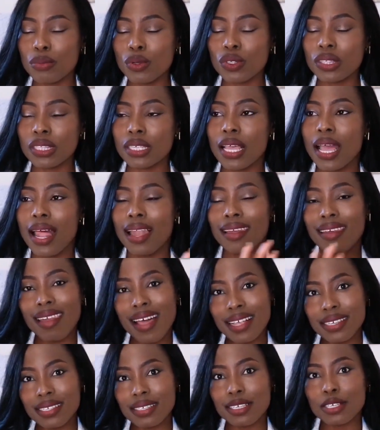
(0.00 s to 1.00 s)
But
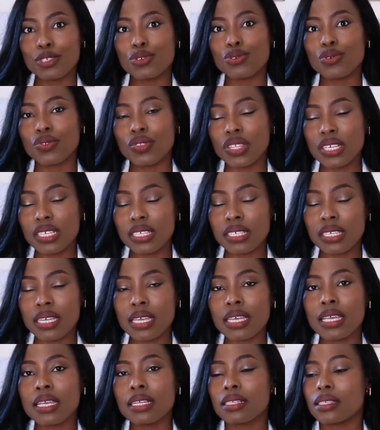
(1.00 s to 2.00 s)
last year from this
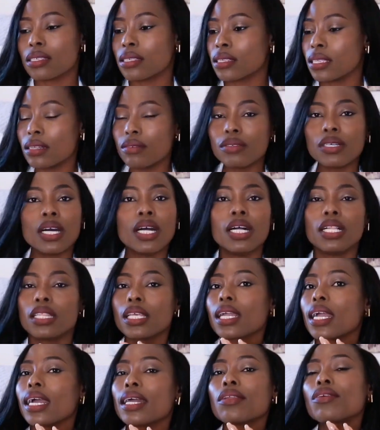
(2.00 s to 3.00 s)
year, it's still
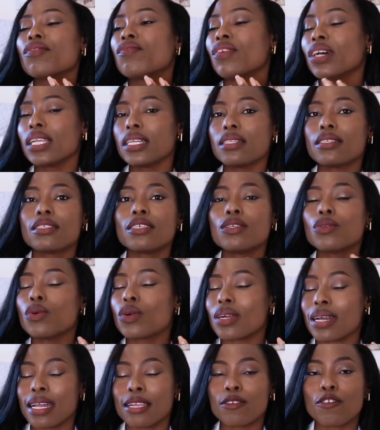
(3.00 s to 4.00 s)
the kind of
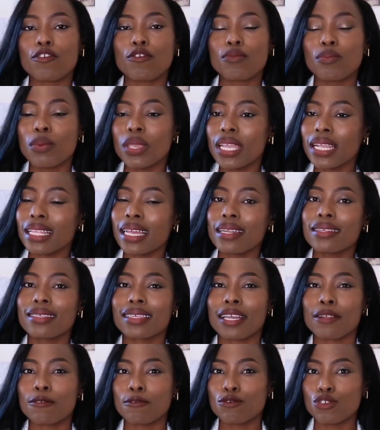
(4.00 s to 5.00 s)
Valentino kind of thing that is
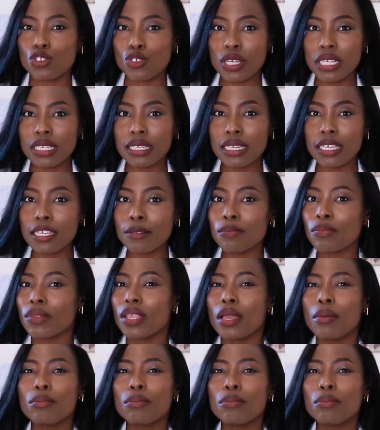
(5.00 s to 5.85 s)
kind of trendy,